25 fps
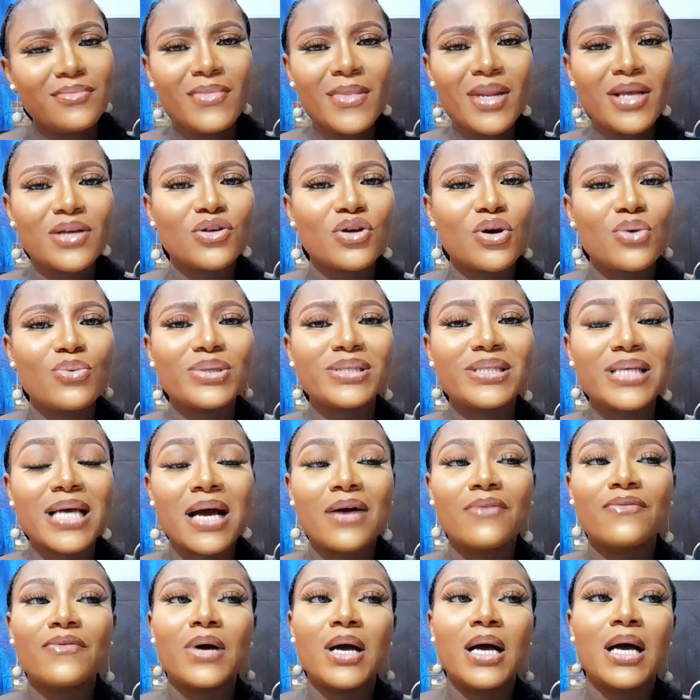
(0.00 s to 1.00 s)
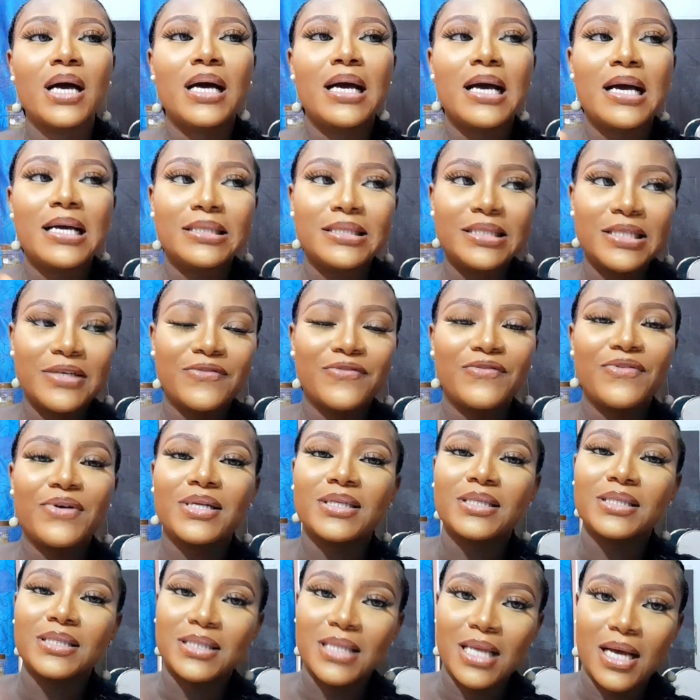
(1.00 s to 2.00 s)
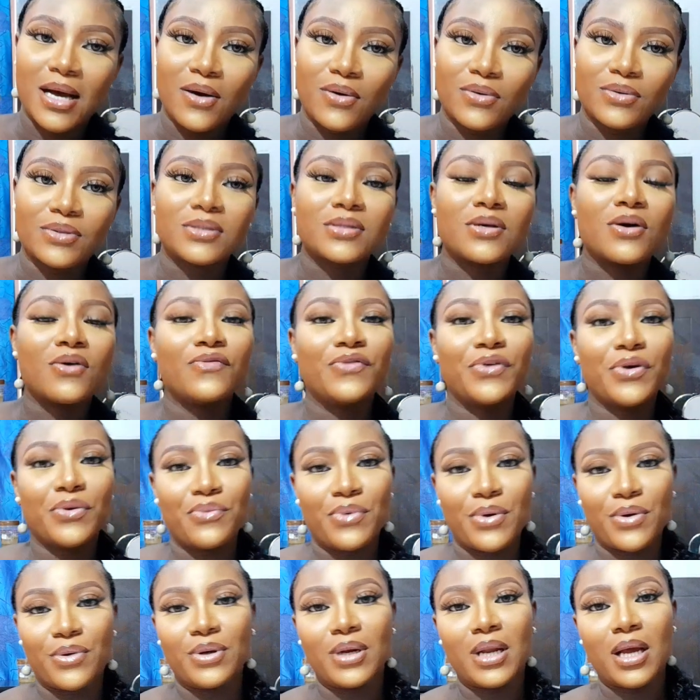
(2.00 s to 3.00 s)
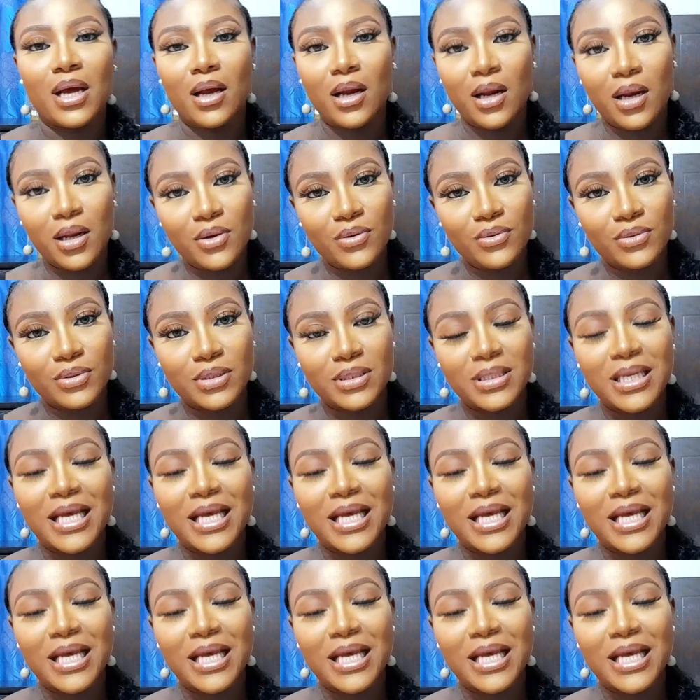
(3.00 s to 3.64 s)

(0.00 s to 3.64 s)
you always have different styles of your regular clothes,